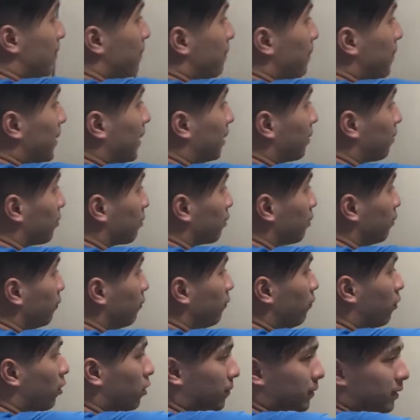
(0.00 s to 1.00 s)
empirical
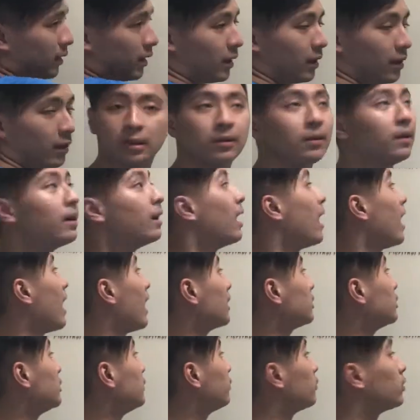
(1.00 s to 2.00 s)
formula. So uh, I
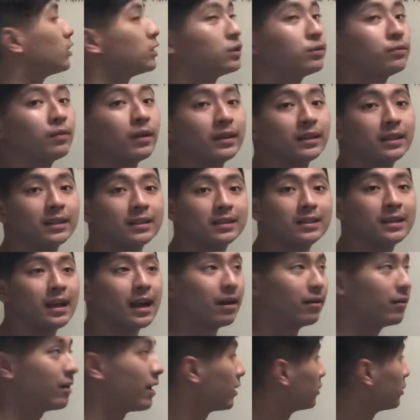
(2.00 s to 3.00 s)
actually forgot to write this down